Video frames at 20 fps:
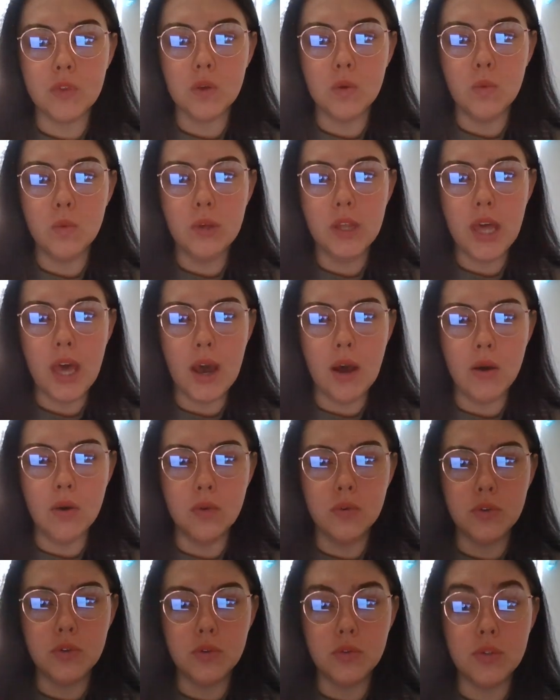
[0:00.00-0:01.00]
with how
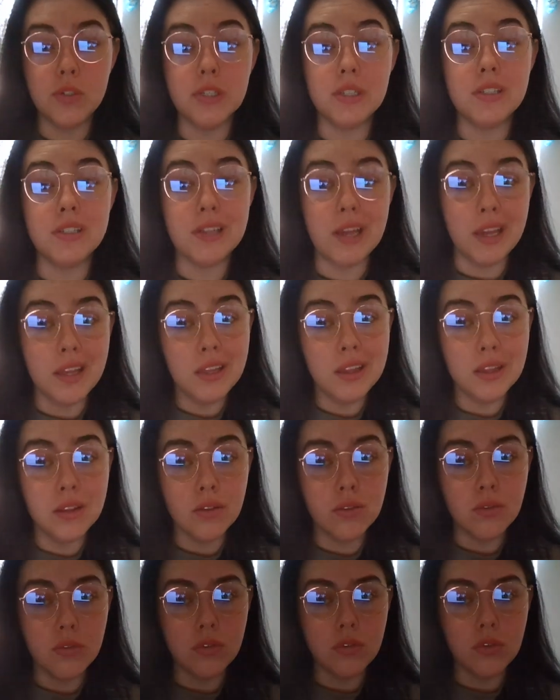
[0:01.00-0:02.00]
to sustain
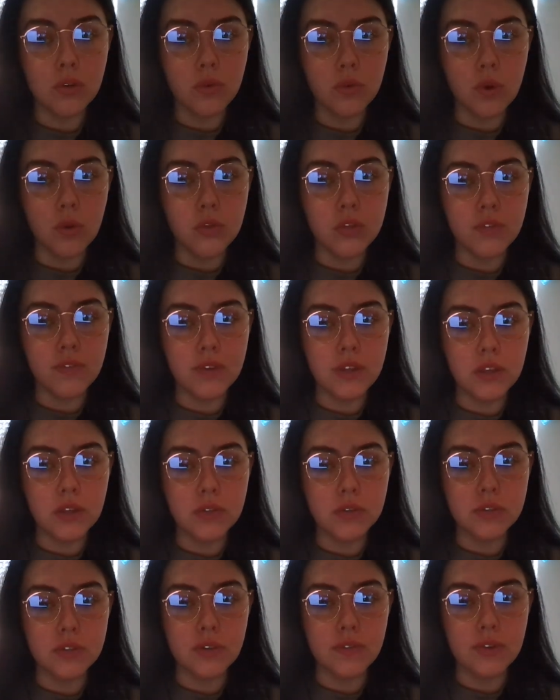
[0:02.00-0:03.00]
the growth of
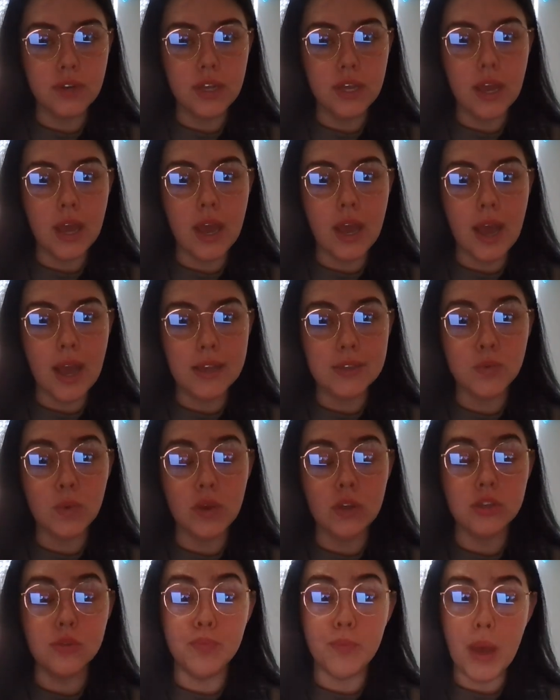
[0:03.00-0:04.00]
inclusivity as well
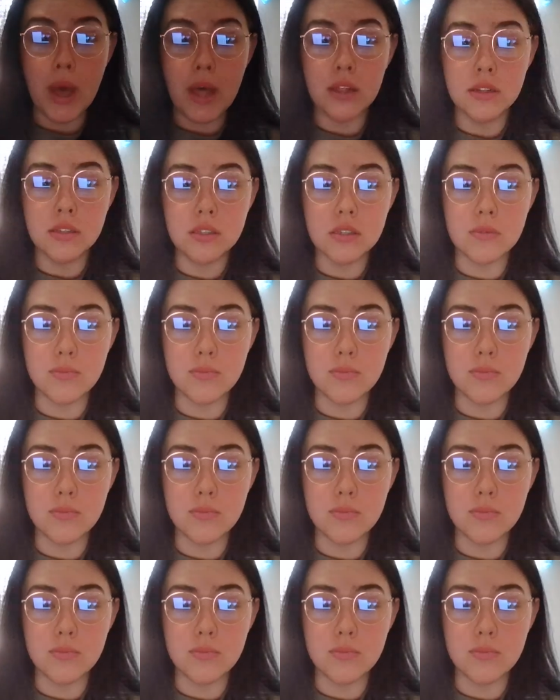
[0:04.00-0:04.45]
as balance